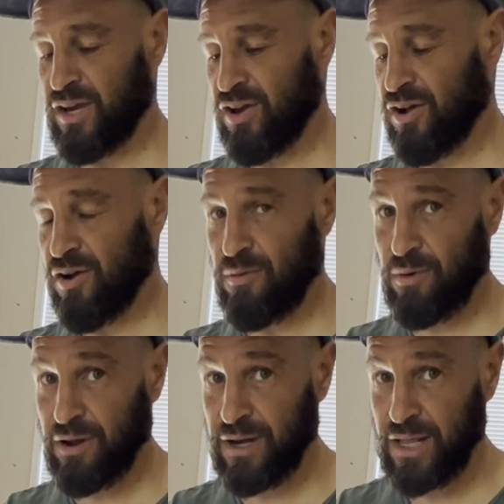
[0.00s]
know
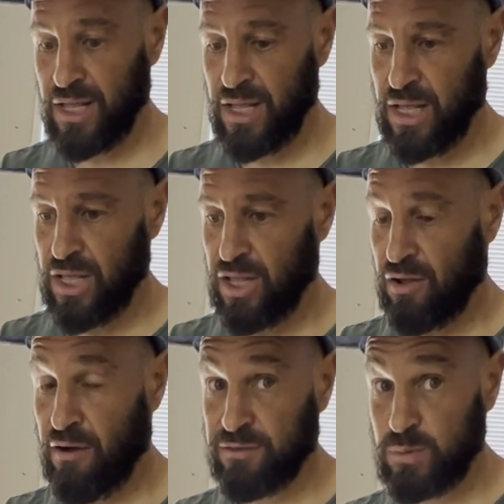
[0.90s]
what
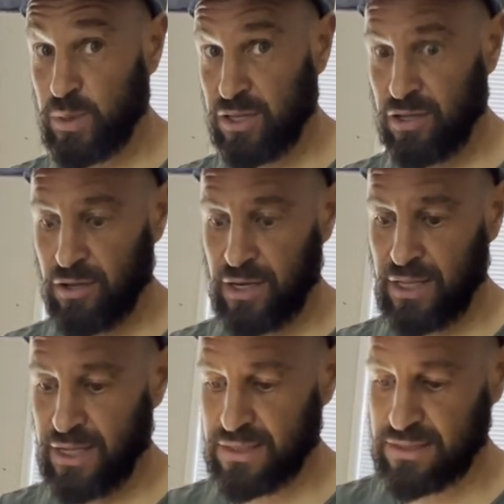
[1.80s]
offspring you're going to
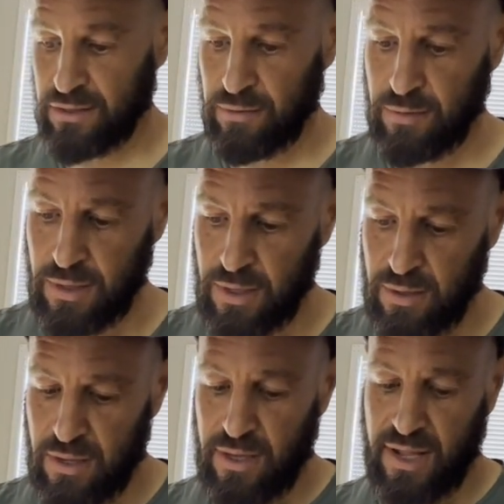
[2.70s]
get. So
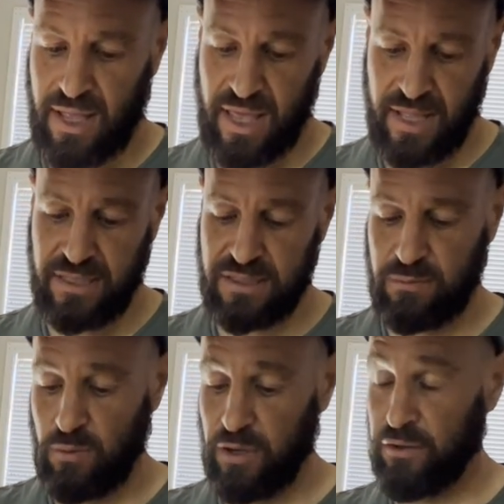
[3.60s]
hence
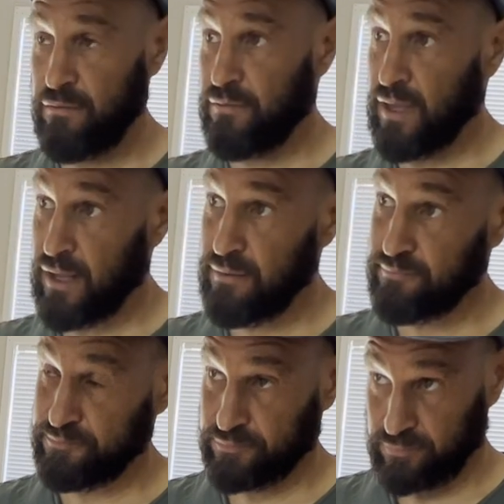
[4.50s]
why you get
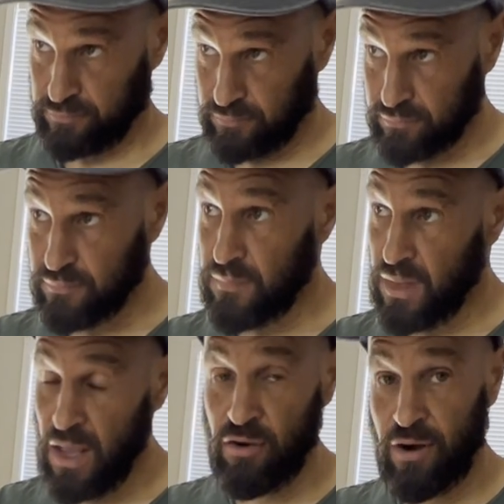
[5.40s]

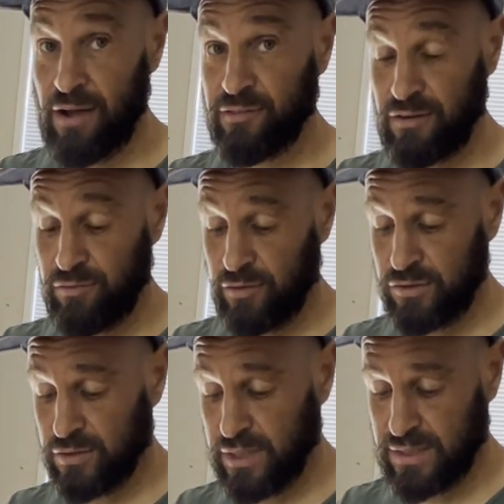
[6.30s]
grafted fruit
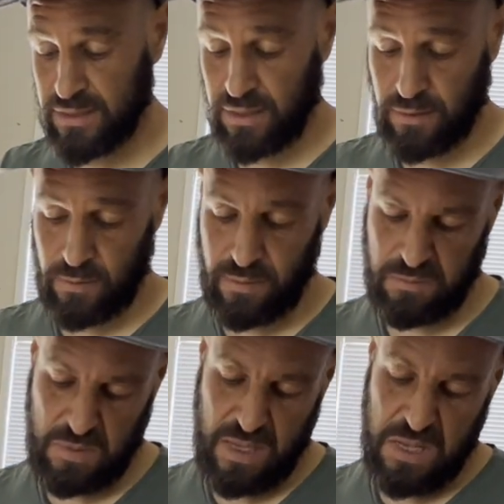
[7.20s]
trees. So
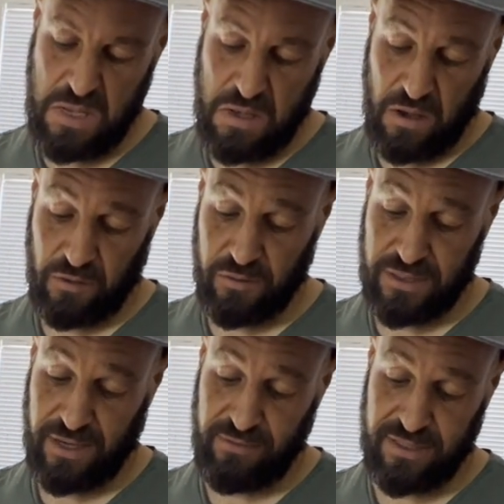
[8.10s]
I could
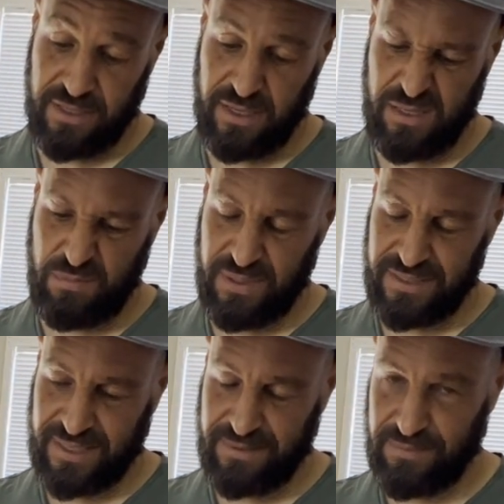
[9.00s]
save the seeds, but
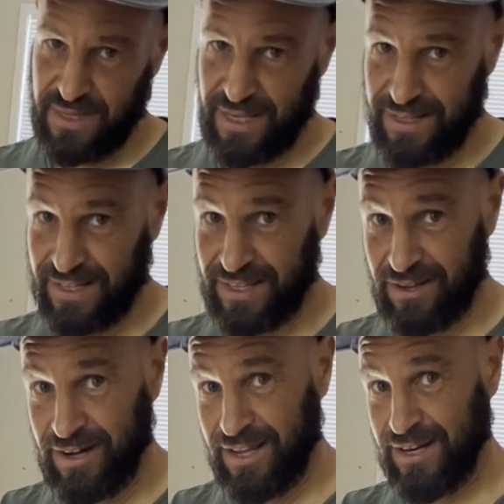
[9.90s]
doesn't mean that they're
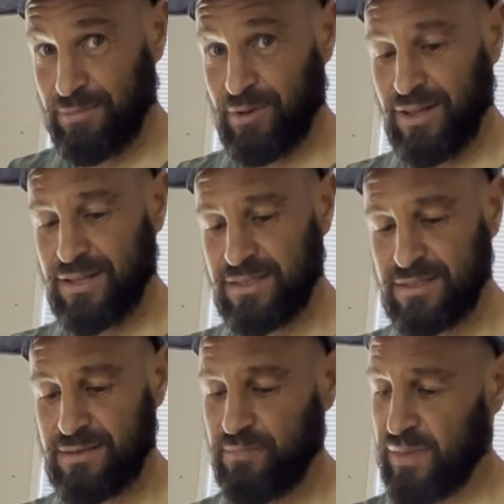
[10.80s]
going to end up like
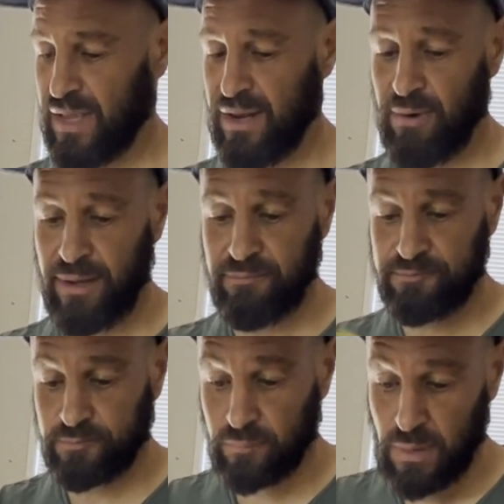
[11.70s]
this. Anyway, I'm
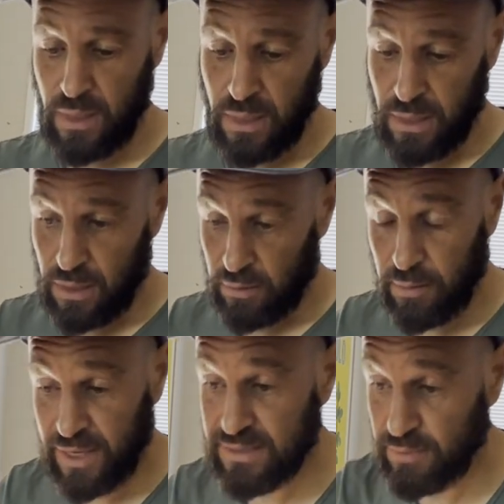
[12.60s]
going to
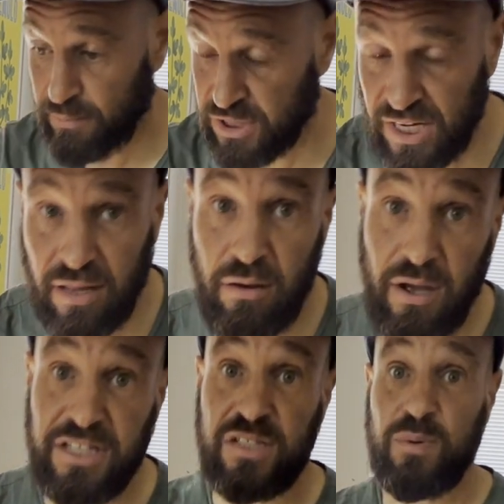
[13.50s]
make some limoncello. I
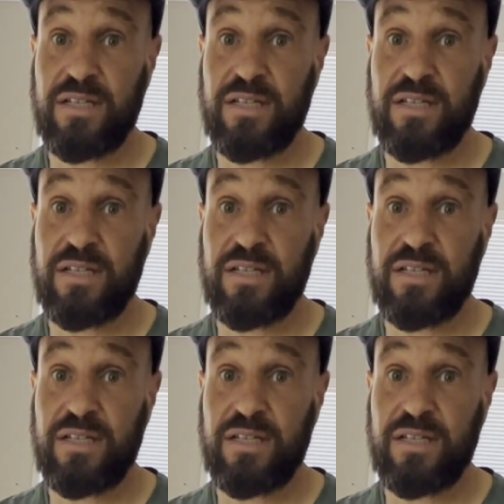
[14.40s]
just went